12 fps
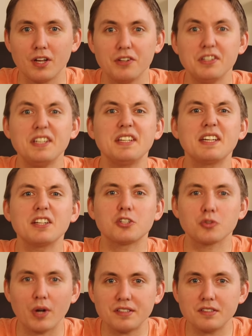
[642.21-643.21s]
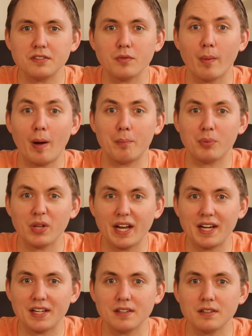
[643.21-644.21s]
You need to get aggressive about
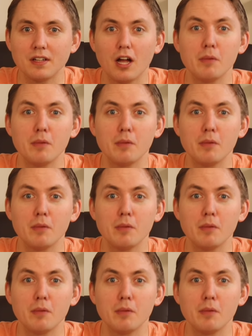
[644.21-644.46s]
planning,